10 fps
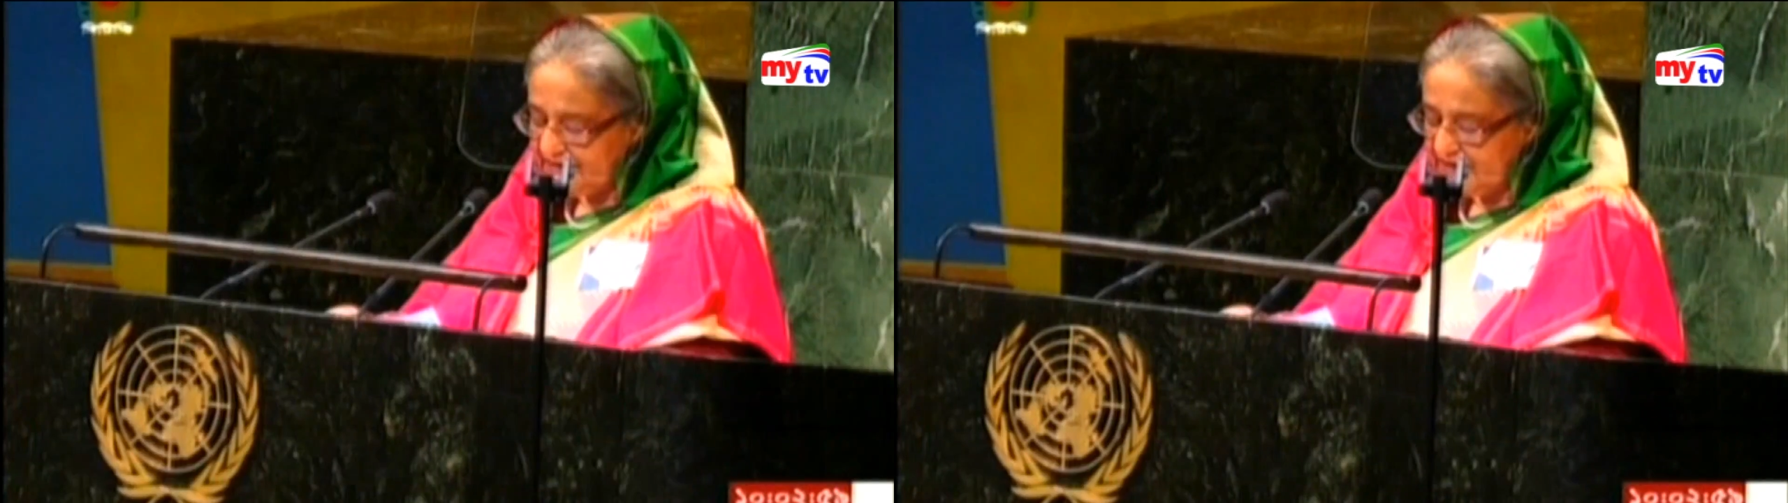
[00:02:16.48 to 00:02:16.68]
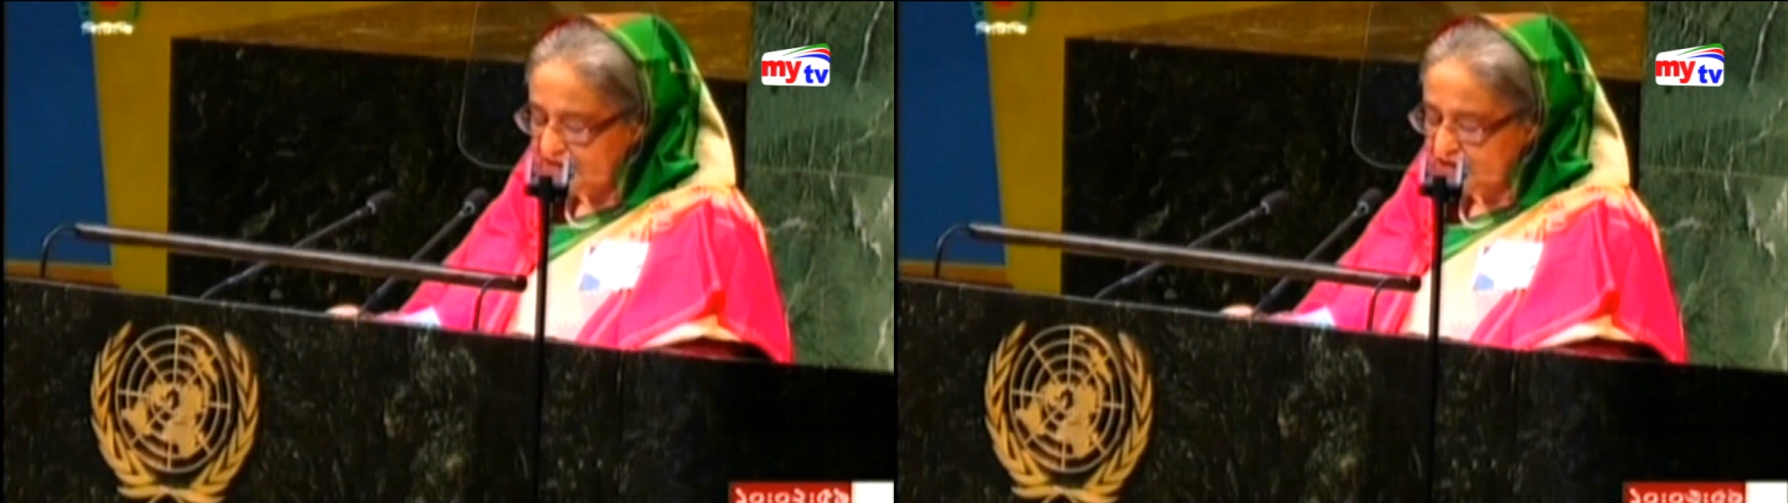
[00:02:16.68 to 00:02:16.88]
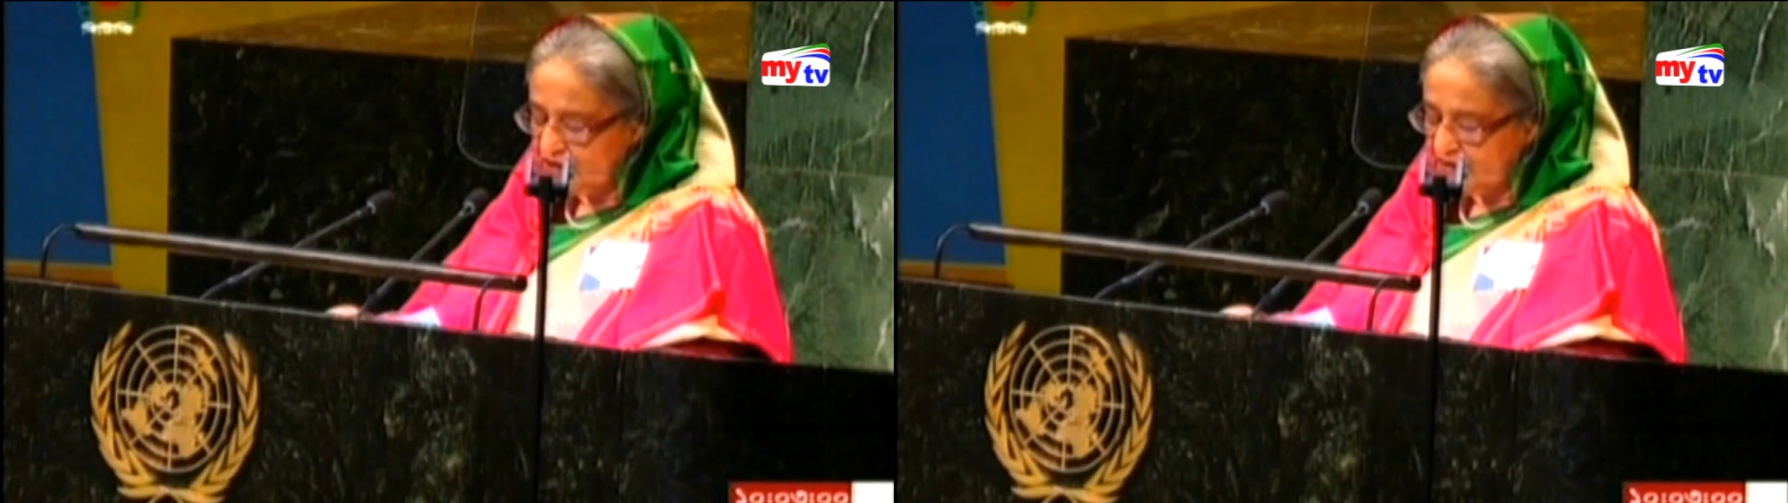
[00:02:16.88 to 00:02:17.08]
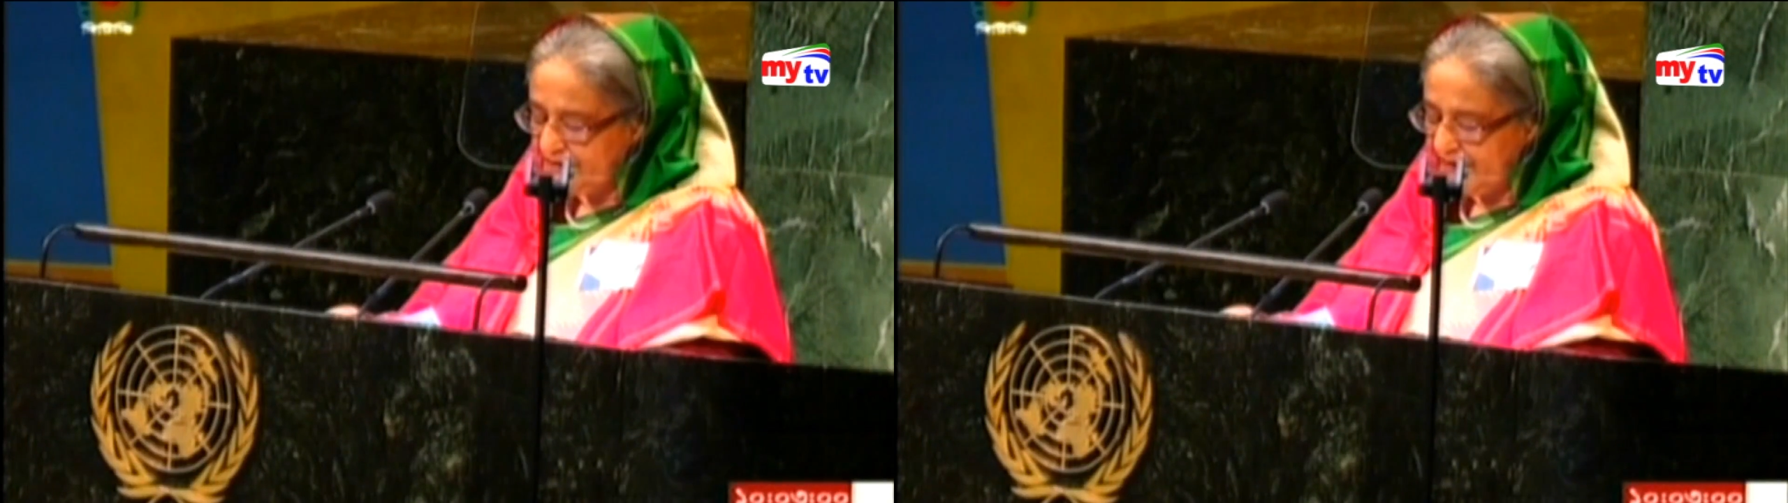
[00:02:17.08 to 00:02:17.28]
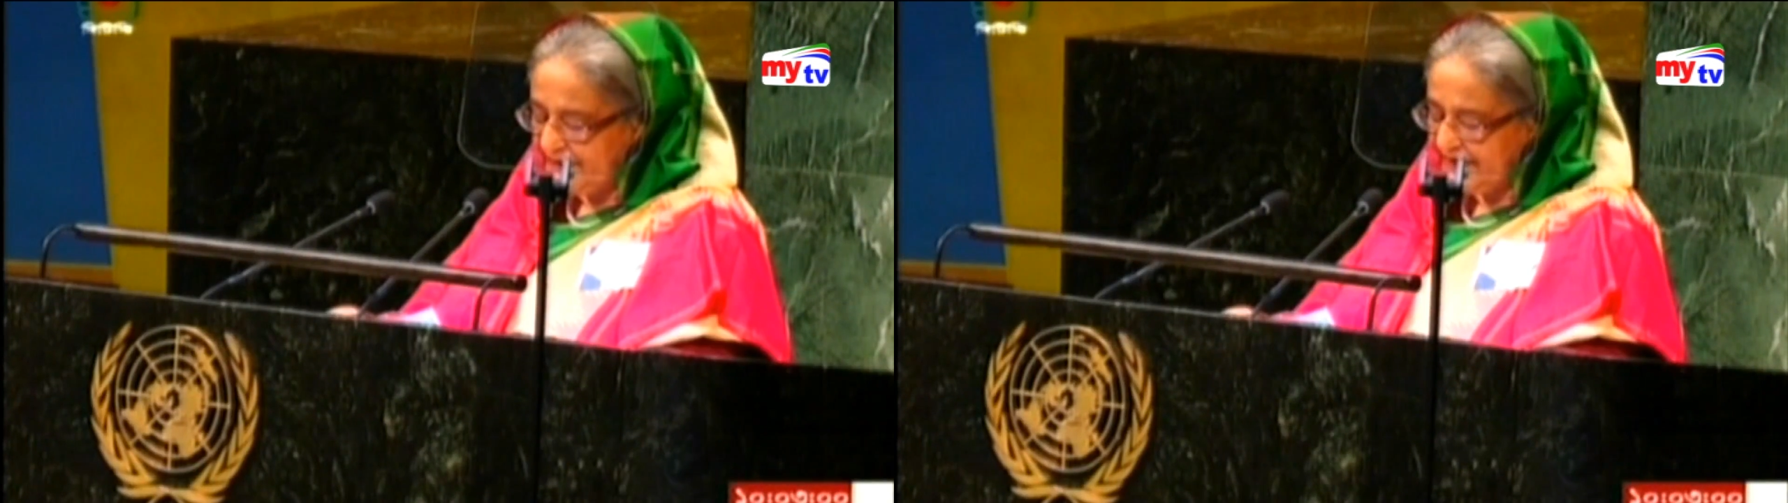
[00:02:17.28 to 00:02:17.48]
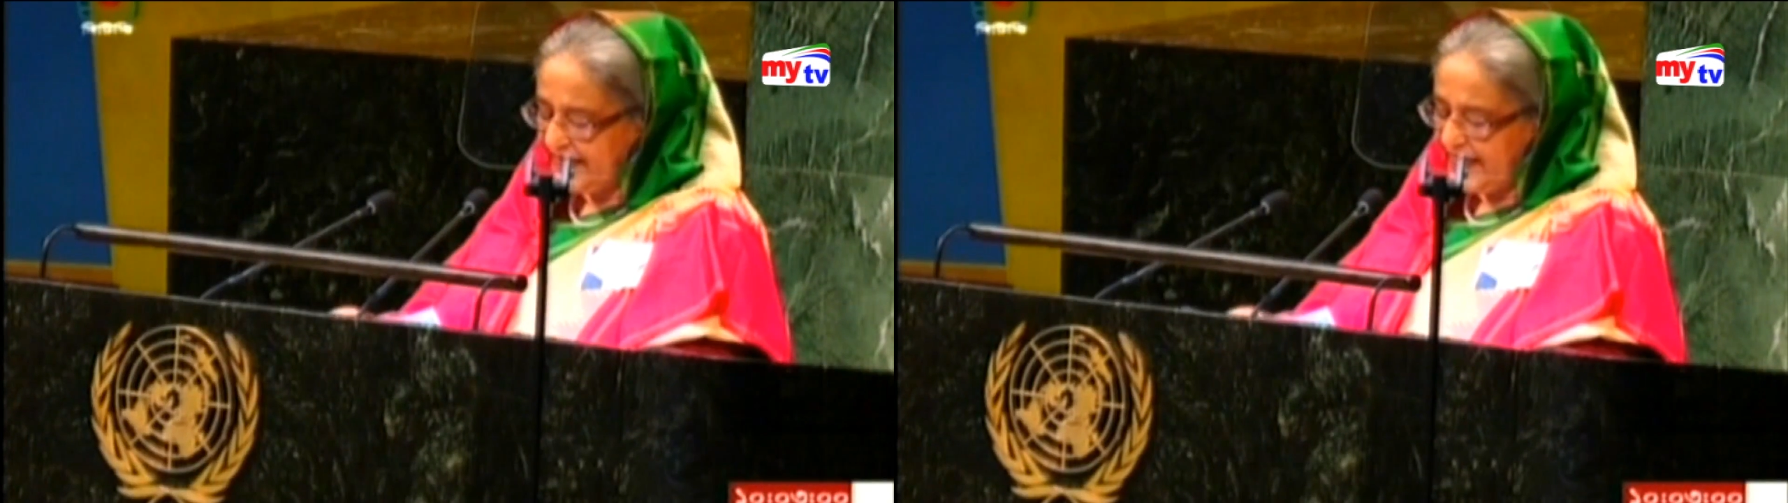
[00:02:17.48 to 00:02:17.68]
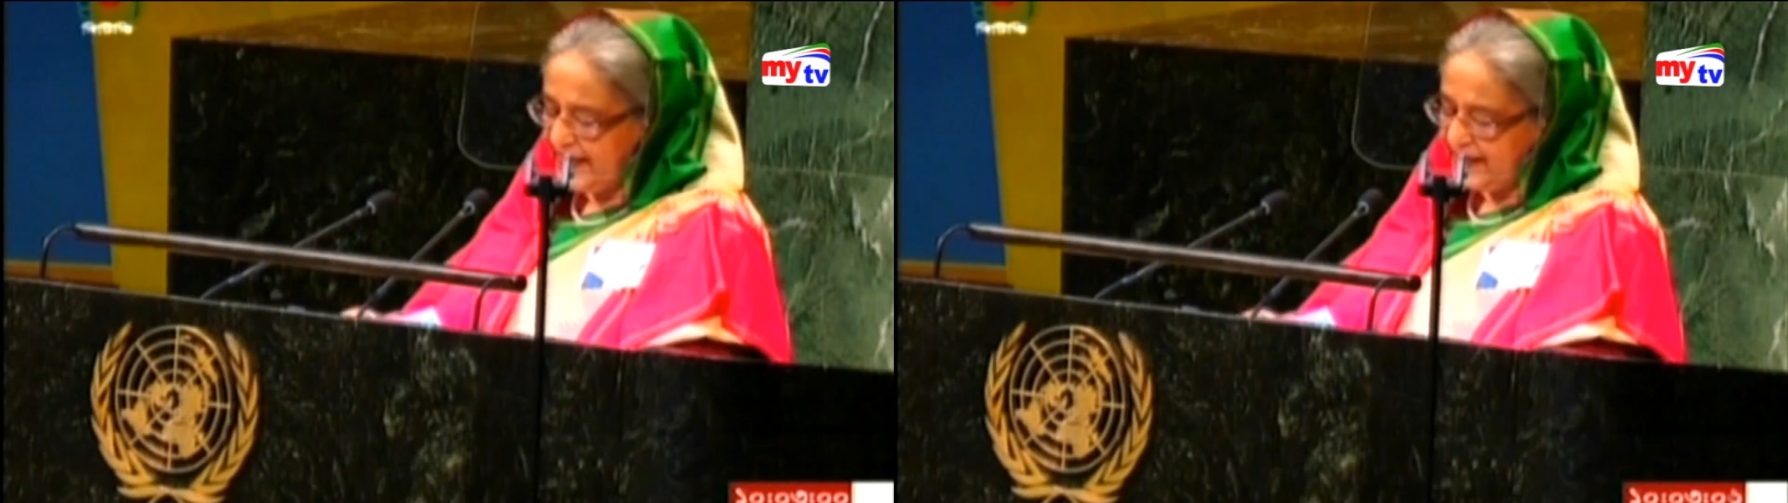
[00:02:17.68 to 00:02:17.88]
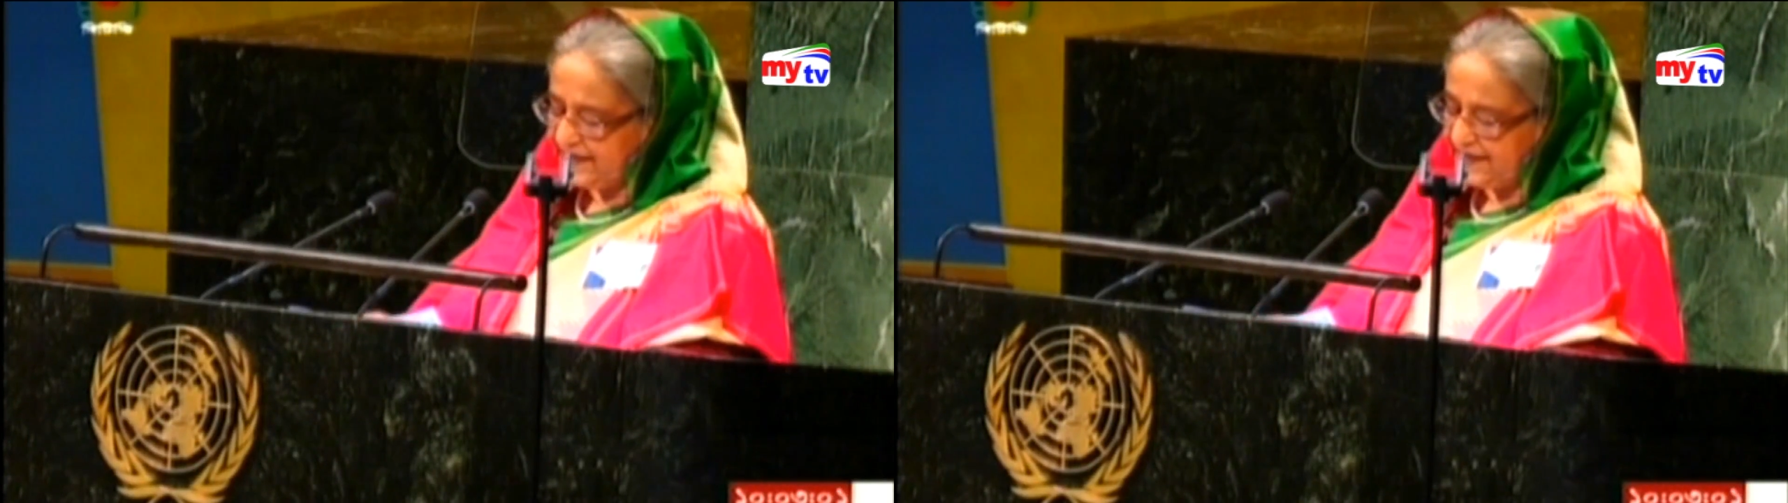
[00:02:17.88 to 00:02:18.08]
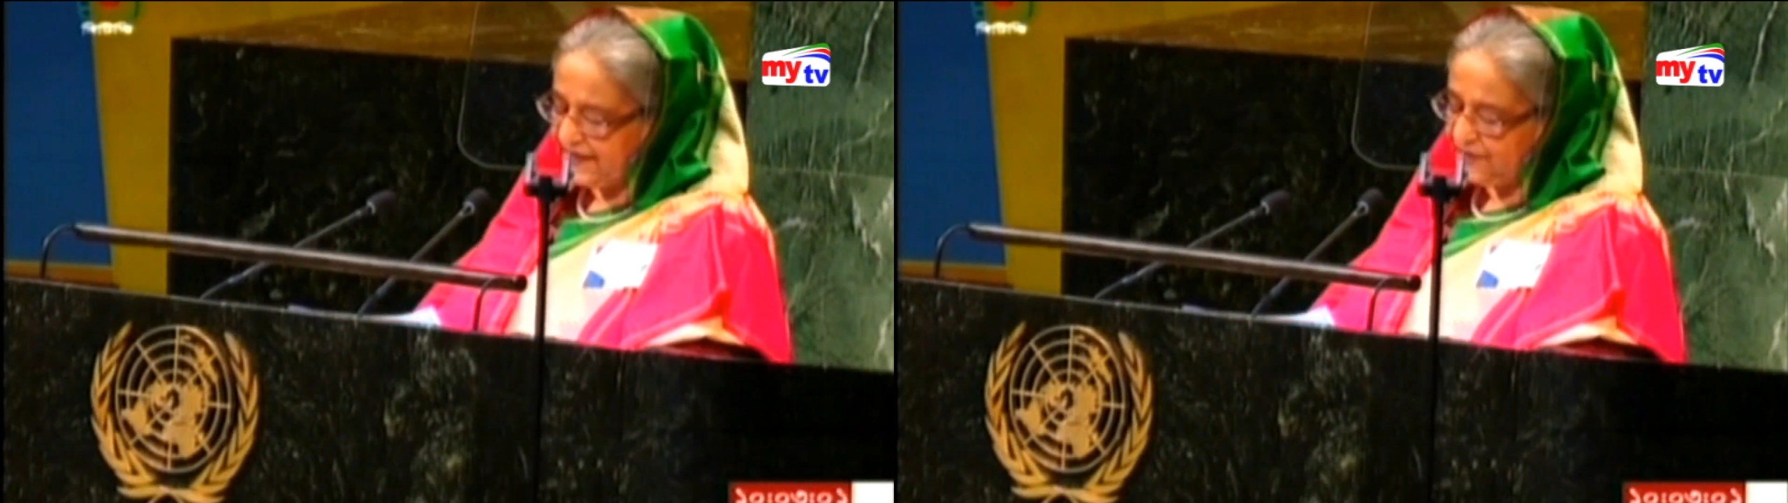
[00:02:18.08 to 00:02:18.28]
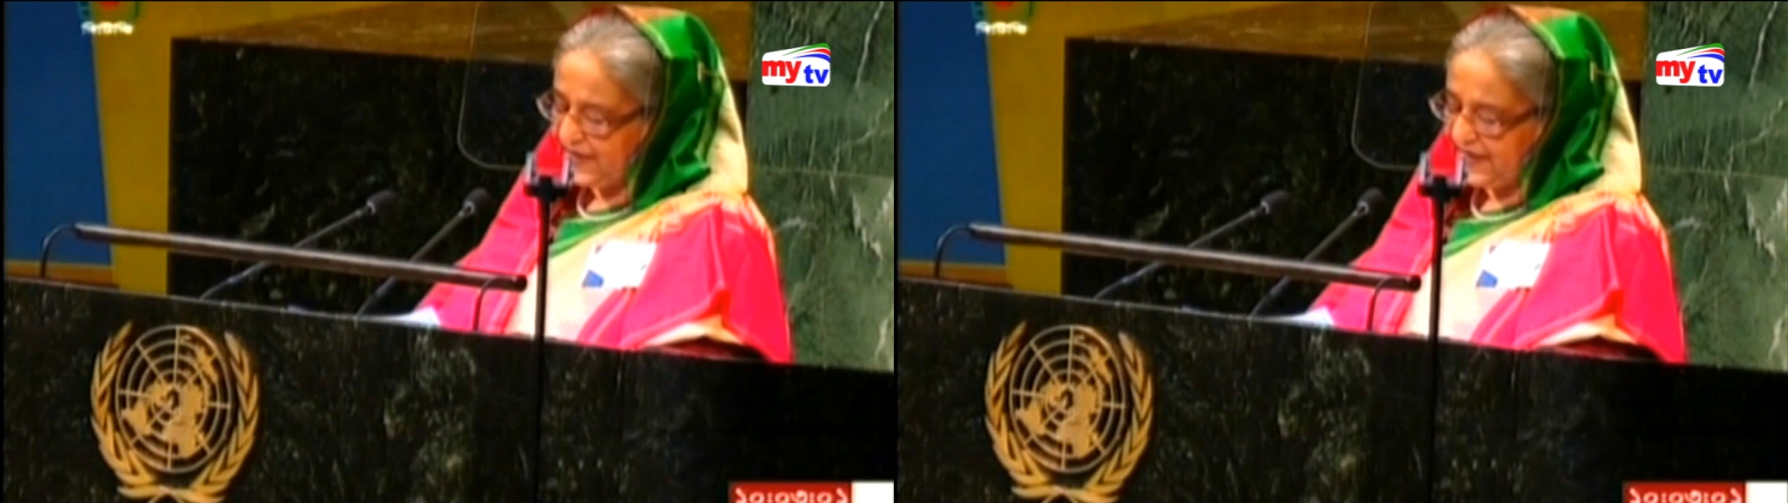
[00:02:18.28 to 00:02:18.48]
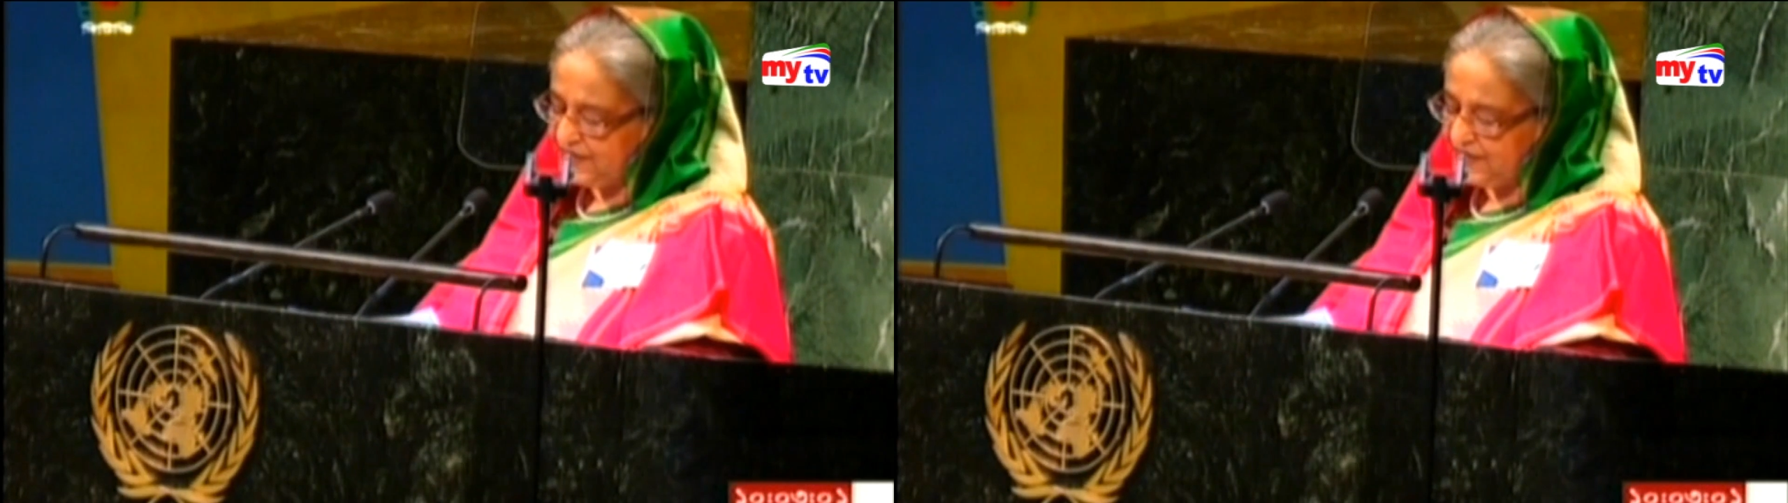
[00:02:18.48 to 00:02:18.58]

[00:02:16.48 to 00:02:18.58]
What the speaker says: If needed, create a safe zone